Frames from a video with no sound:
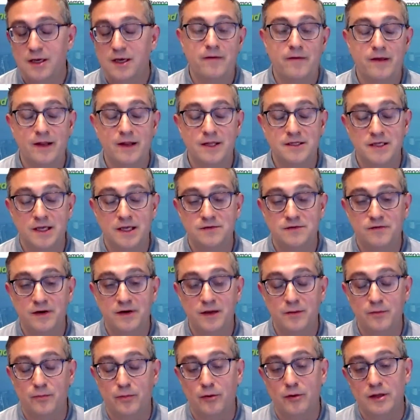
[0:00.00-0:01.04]
And then it's it's
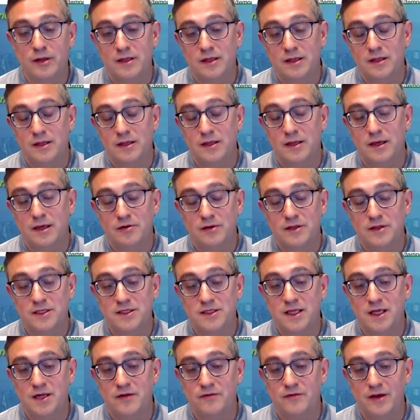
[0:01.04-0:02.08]
very important to
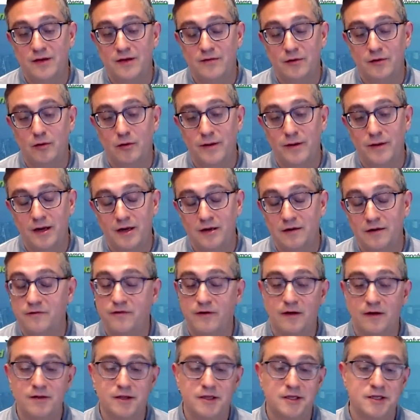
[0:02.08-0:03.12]
understand if you have an open-ended
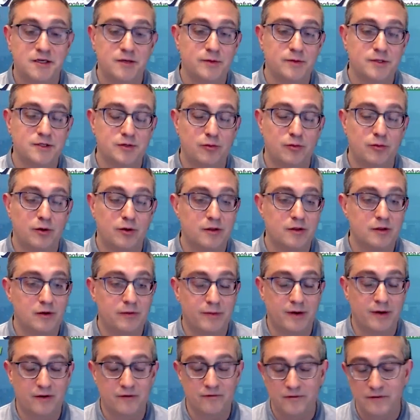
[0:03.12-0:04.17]
fund distributes quarterly
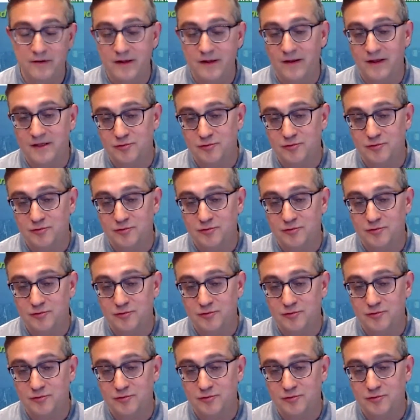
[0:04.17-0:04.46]
or monthly,